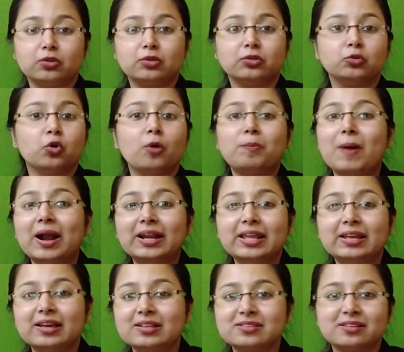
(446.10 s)
No party
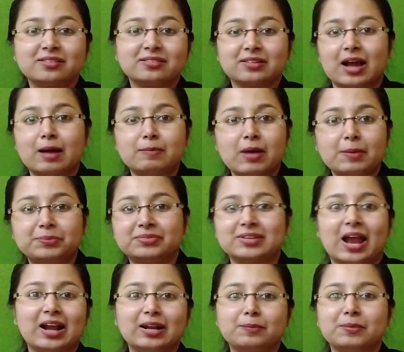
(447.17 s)
can just come up,
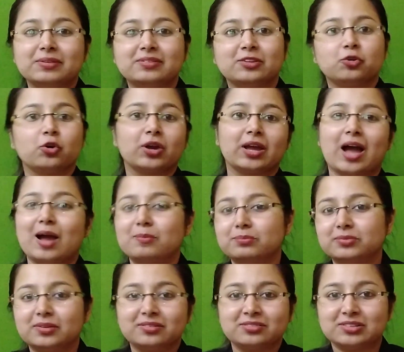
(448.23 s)
stand up and say, okay, I
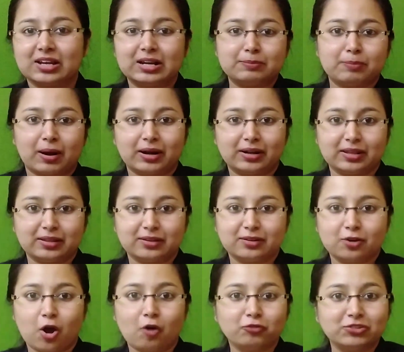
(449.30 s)
am the state party
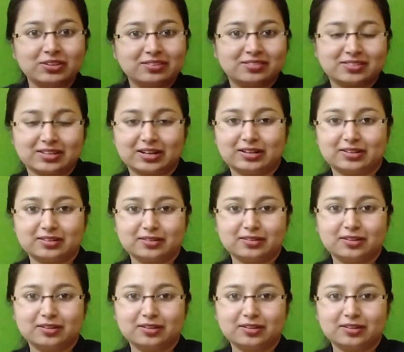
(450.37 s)
of this state.